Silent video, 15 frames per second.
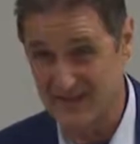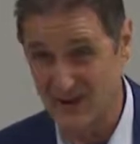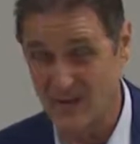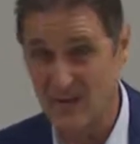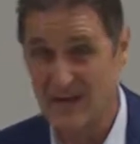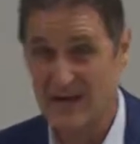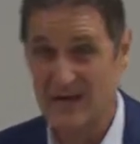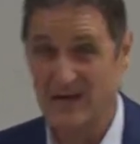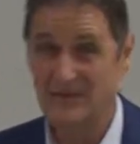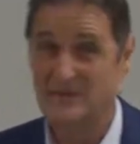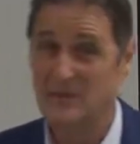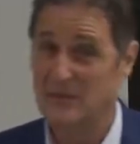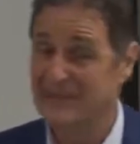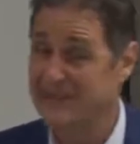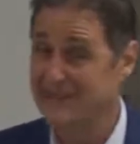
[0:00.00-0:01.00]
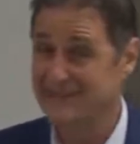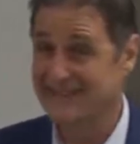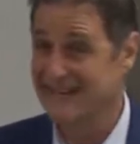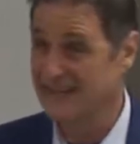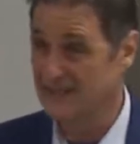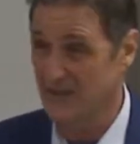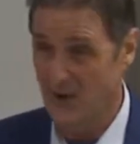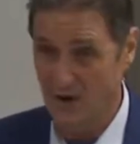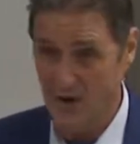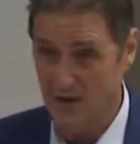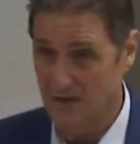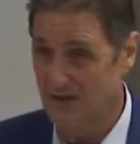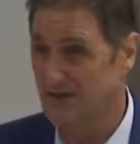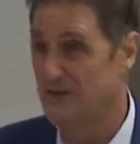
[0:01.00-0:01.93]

So if you eat a ding-dong,